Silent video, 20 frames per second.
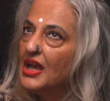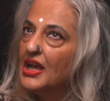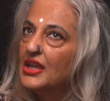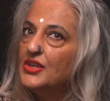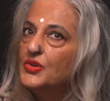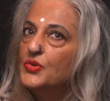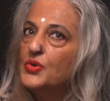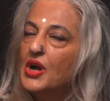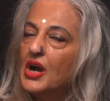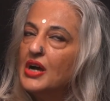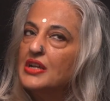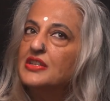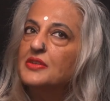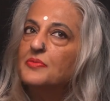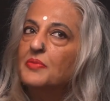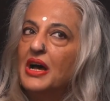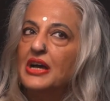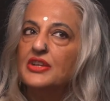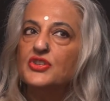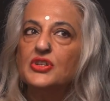you can't
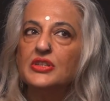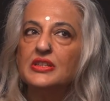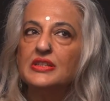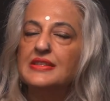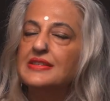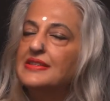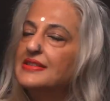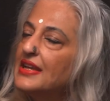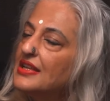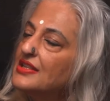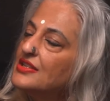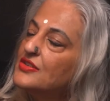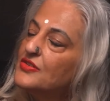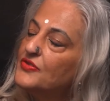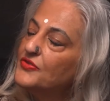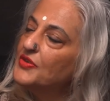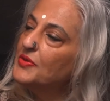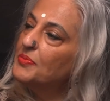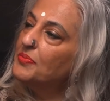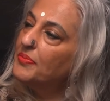imagine the sense of
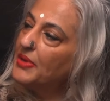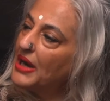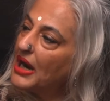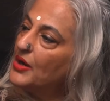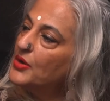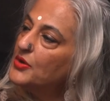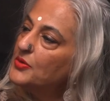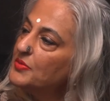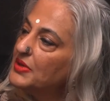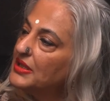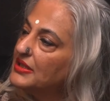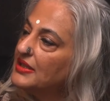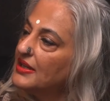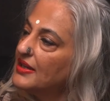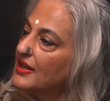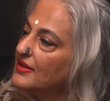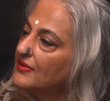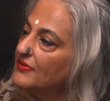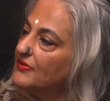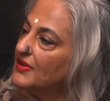empowerment that
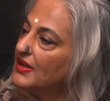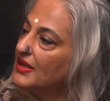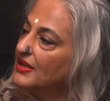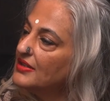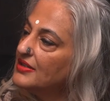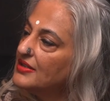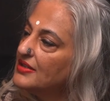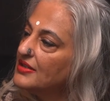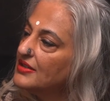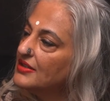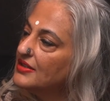I felt.